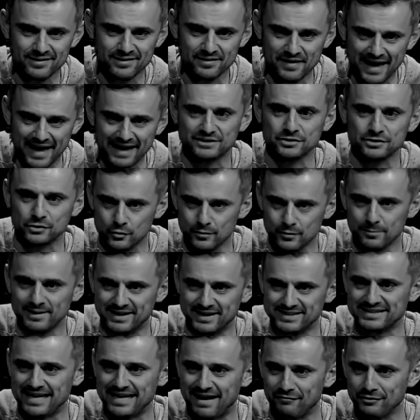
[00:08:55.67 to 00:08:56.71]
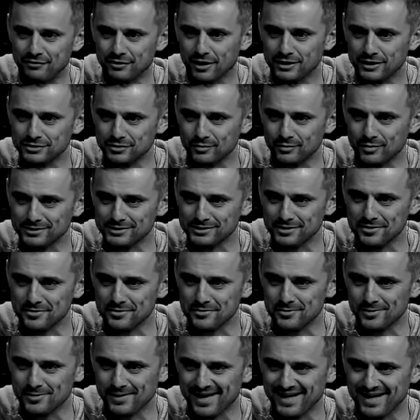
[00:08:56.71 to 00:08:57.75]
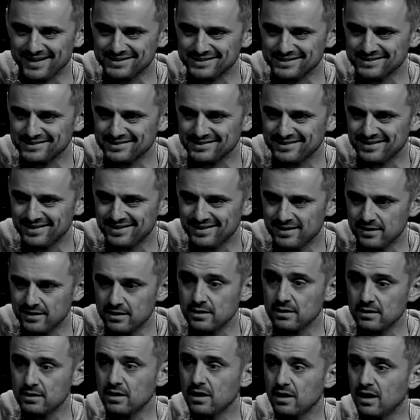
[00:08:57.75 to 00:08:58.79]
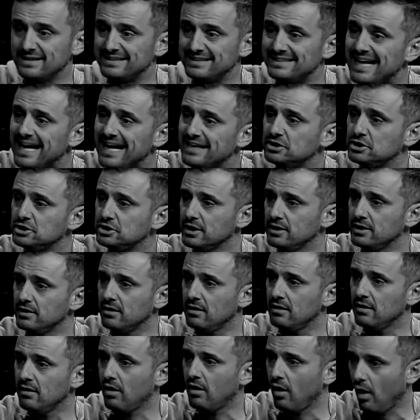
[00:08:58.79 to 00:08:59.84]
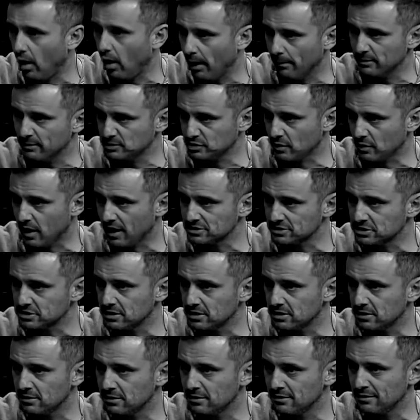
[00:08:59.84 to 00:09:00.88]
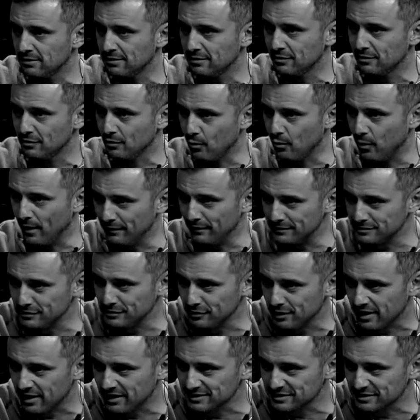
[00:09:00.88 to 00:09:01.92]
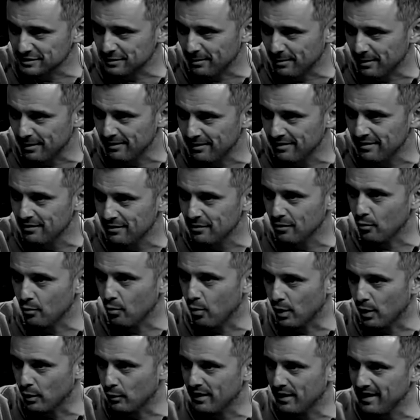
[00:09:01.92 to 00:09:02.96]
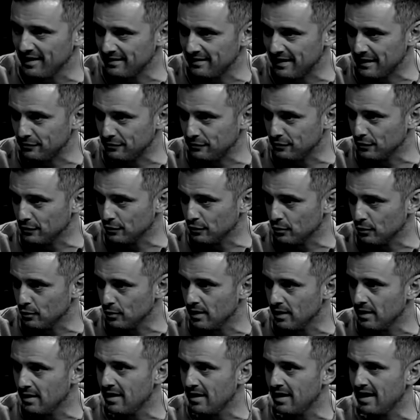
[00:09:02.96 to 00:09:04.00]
That's who the biggest advertiser was on Google Ads. Attention arbitrage. Where is your customer? What do they do?